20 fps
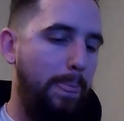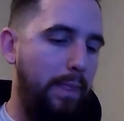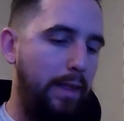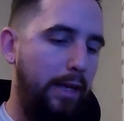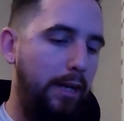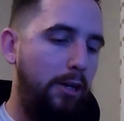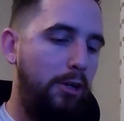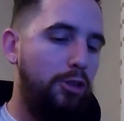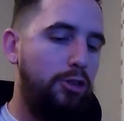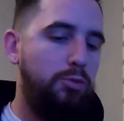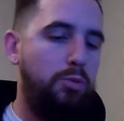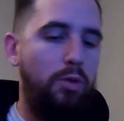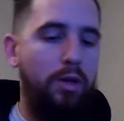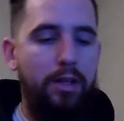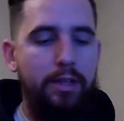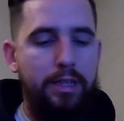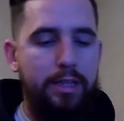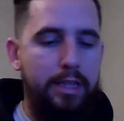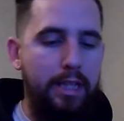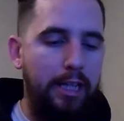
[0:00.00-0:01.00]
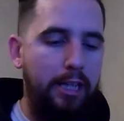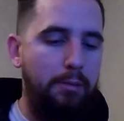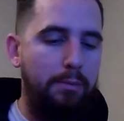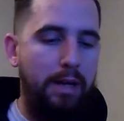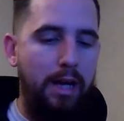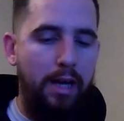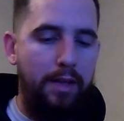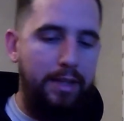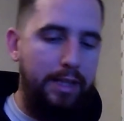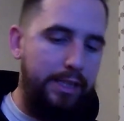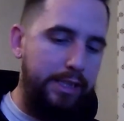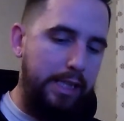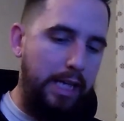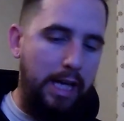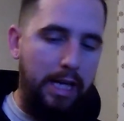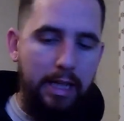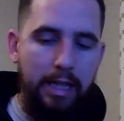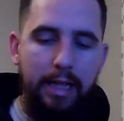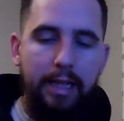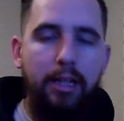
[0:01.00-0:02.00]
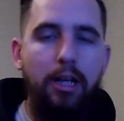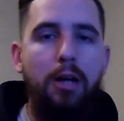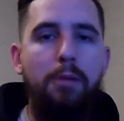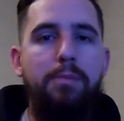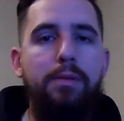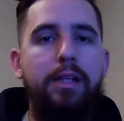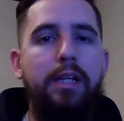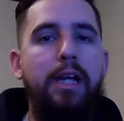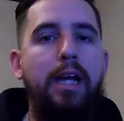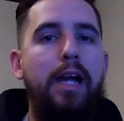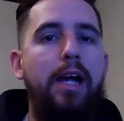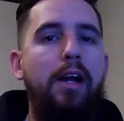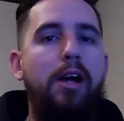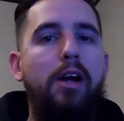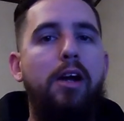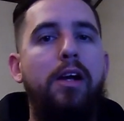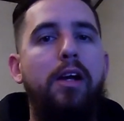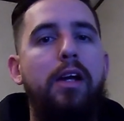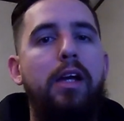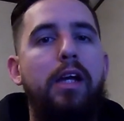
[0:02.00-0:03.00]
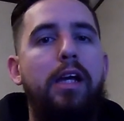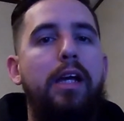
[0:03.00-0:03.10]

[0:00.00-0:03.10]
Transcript: Here's one to think about that's kind of like up in the air,